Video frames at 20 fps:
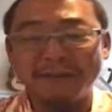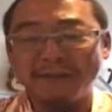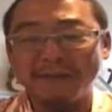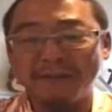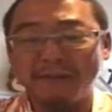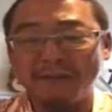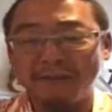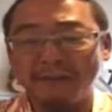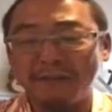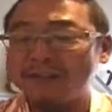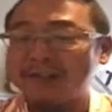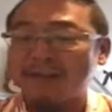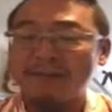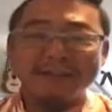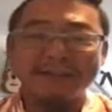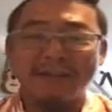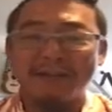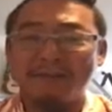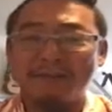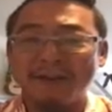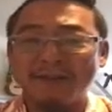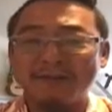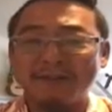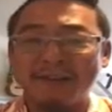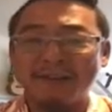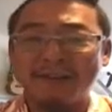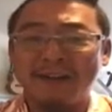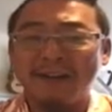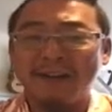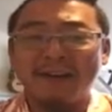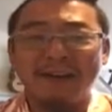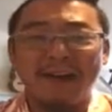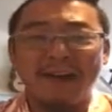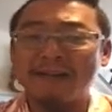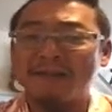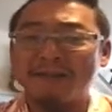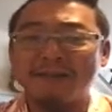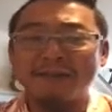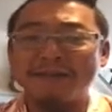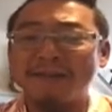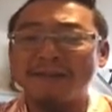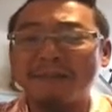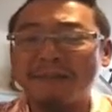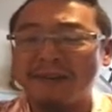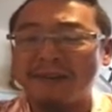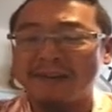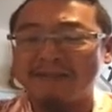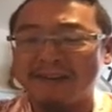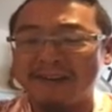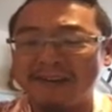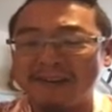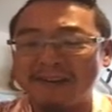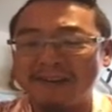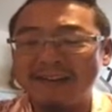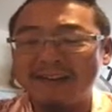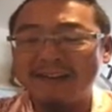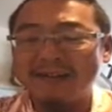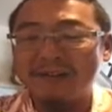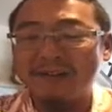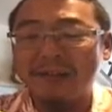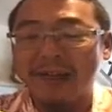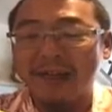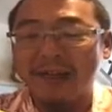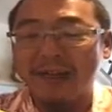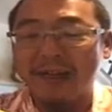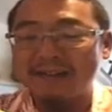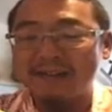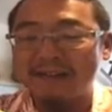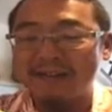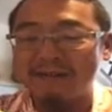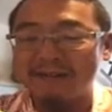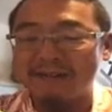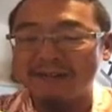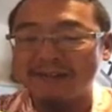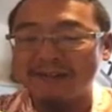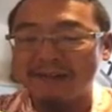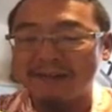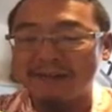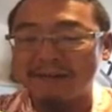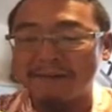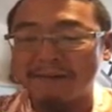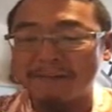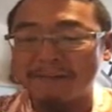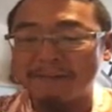tone of voice. I'm going to stop lecturing. I don't know, something, right? So that's the difference there.